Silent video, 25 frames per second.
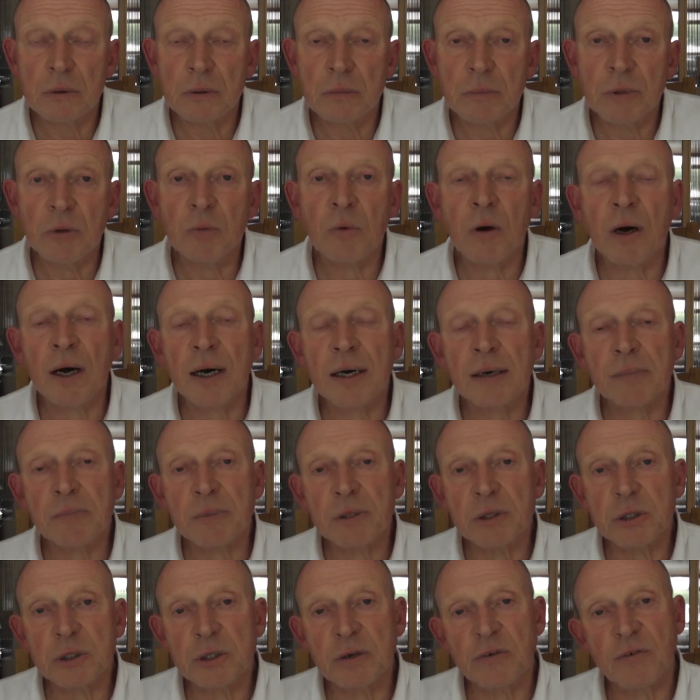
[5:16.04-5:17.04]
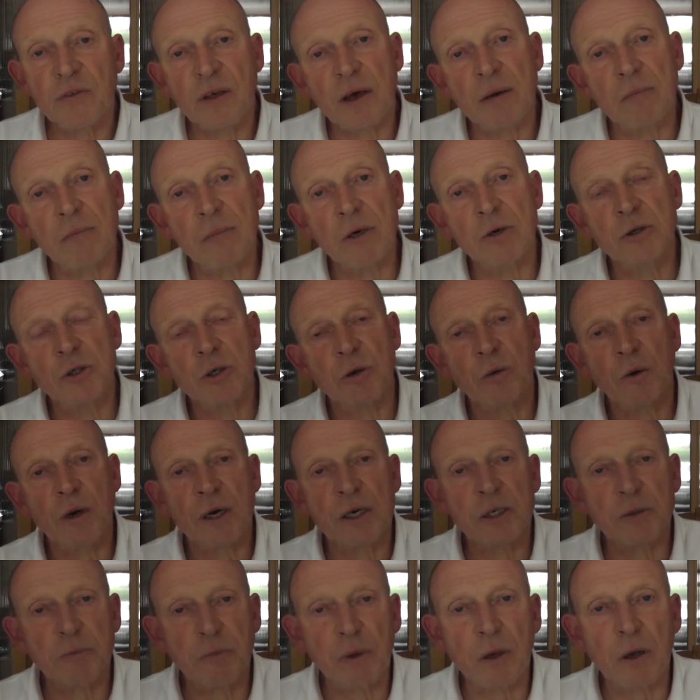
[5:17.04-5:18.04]
But what happens if that motorway
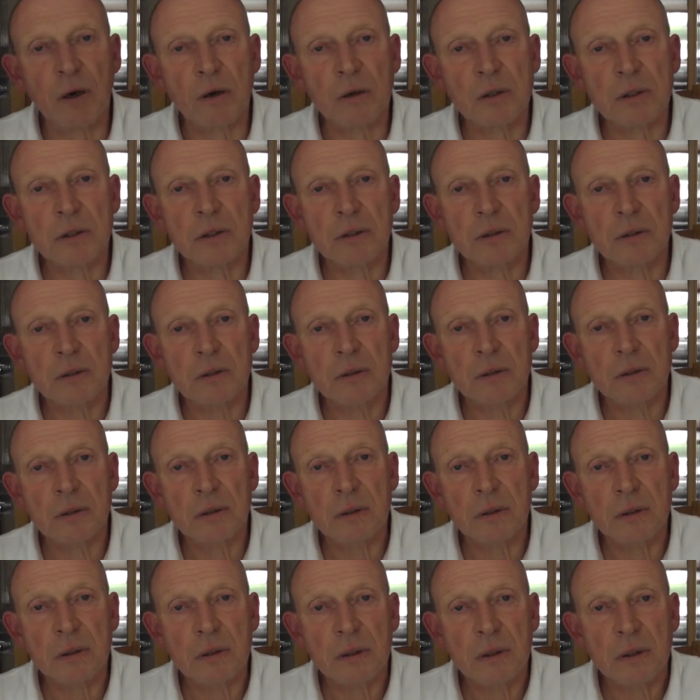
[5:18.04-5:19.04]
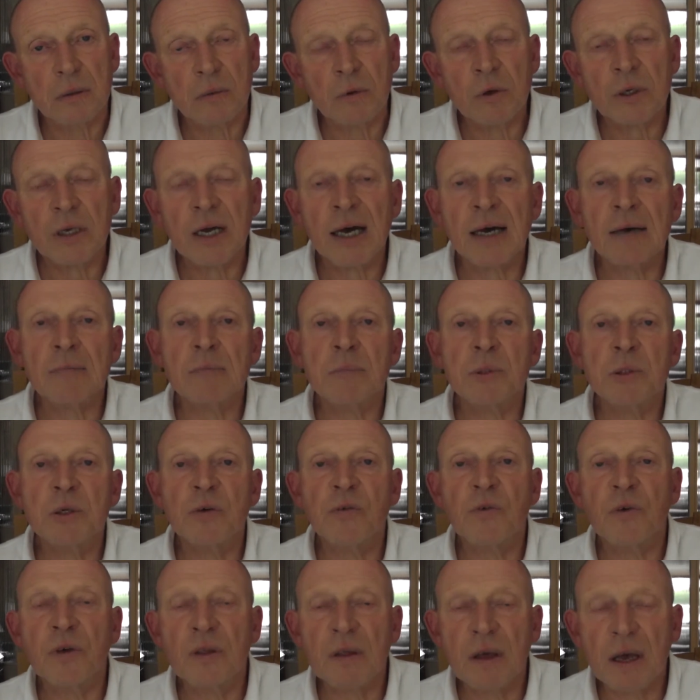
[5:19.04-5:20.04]
is blocked? What happens
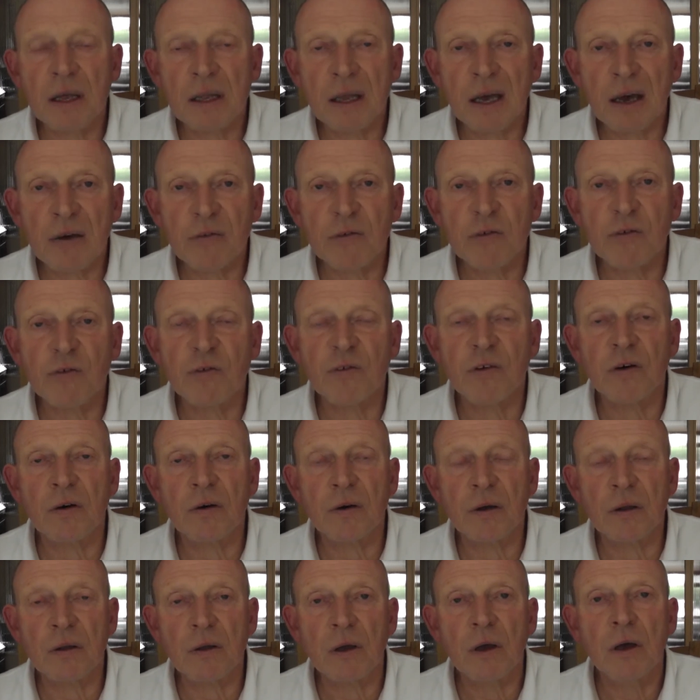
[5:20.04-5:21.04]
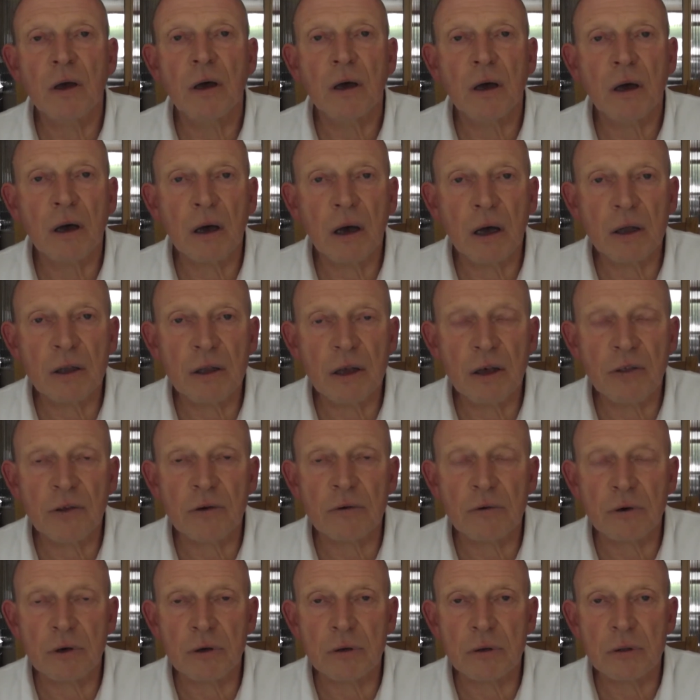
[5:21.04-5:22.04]
if we then have to find another
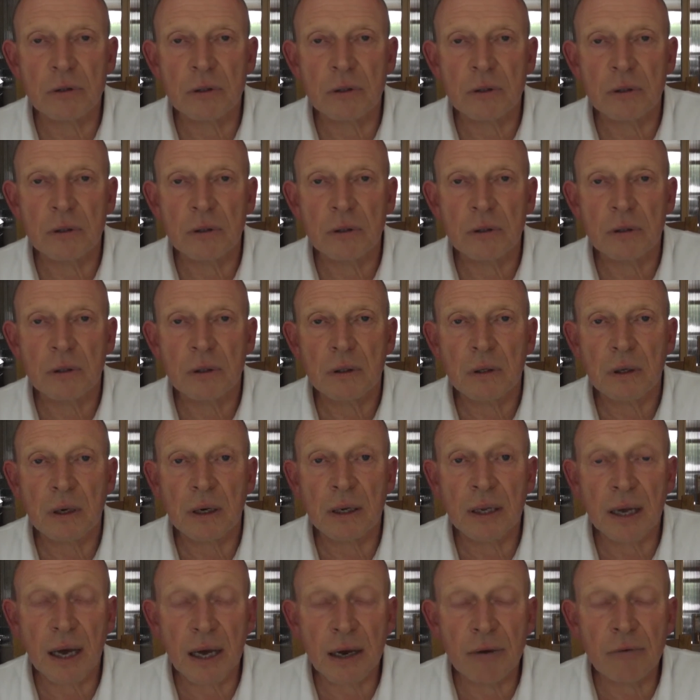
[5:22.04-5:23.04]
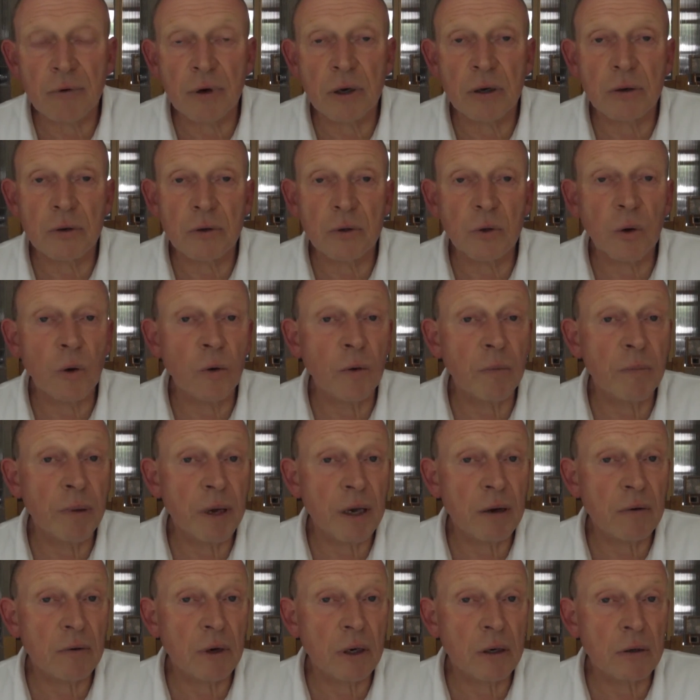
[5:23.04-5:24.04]
route, an A road or a
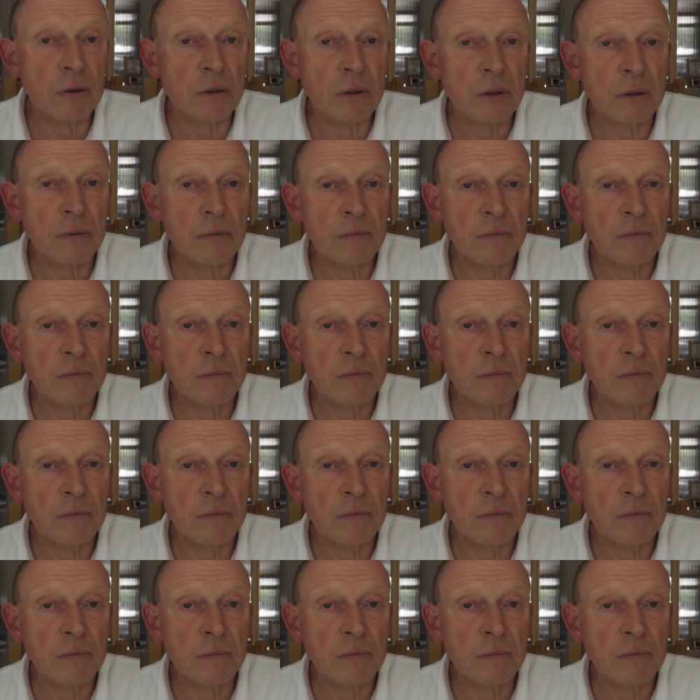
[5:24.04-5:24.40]
B road?